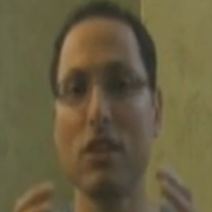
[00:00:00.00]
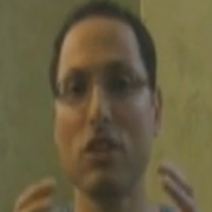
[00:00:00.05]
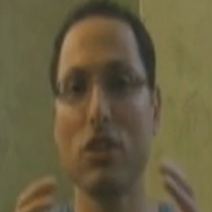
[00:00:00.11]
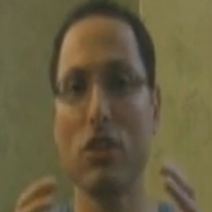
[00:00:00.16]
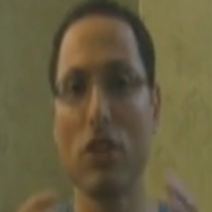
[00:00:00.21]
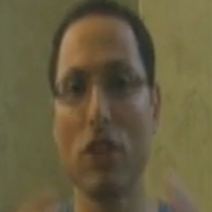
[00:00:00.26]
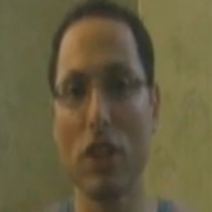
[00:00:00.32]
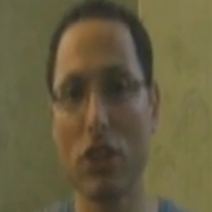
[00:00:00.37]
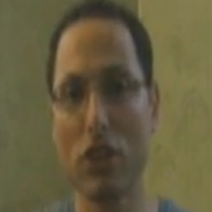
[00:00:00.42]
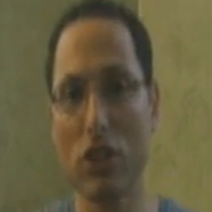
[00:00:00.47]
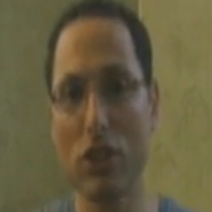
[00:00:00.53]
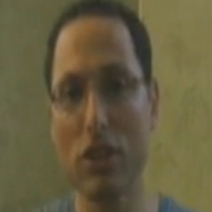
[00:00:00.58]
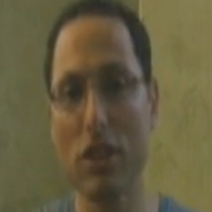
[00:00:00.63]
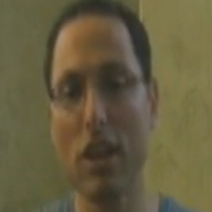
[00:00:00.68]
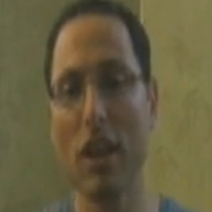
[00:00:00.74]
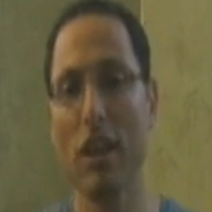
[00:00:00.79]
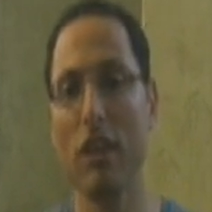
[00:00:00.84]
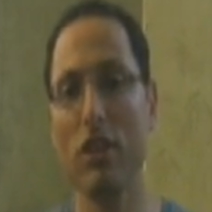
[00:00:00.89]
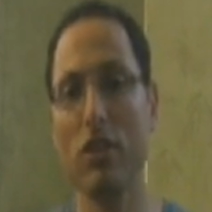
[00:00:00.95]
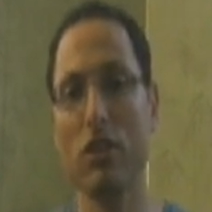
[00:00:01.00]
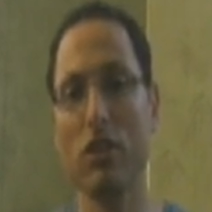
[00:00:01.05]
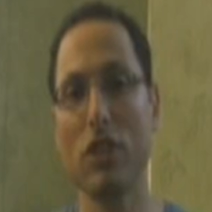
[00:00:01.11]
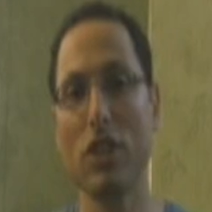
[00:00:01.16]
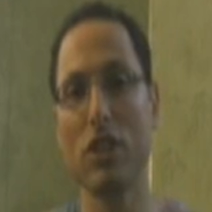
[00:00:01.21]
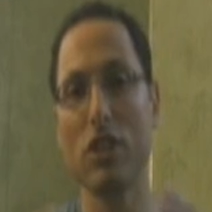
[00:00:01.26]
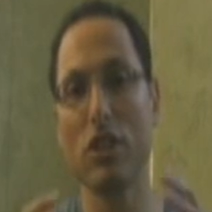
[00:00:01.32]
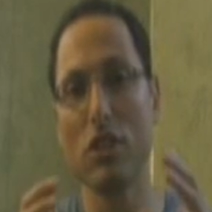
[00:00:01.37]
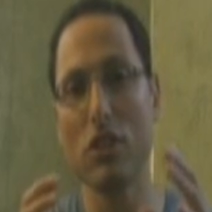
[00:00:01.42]
structures, you're
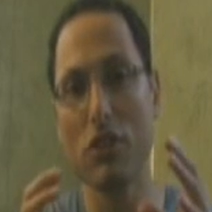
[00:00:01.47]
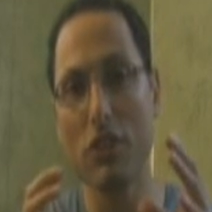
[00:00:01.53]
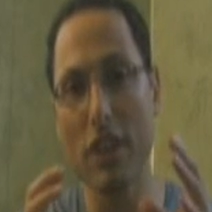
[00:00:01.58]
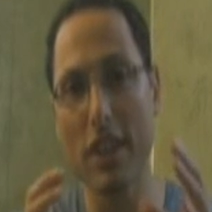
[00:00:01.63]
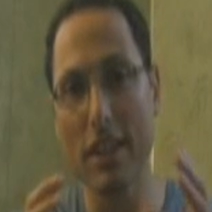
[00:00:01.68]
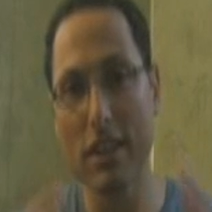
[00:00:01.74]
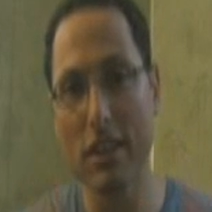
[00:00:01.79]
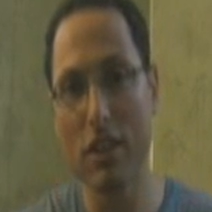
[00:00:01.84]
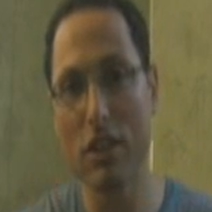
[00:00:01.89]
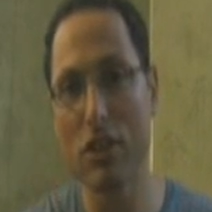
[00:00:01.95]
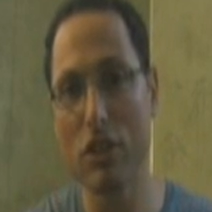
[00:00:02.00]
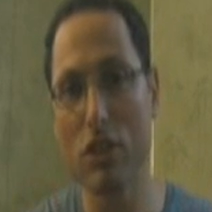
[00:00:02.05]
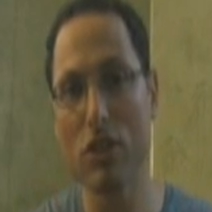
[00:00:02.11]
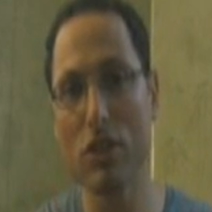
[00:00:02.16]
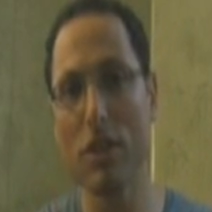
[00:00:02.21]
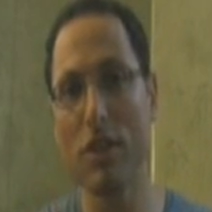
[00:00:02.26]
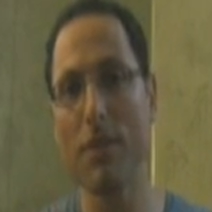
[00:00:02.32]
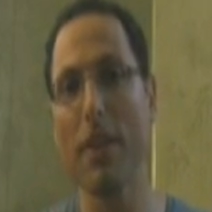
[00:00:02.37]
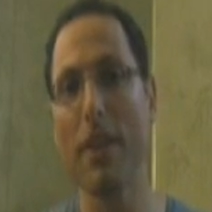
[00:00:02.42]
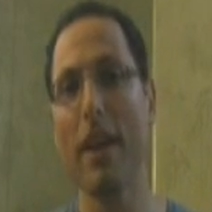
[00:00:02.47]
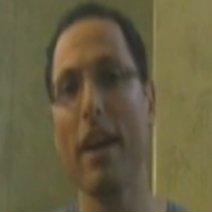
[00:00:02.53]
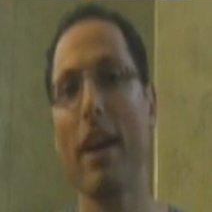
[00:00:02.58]
stretching the right tissues,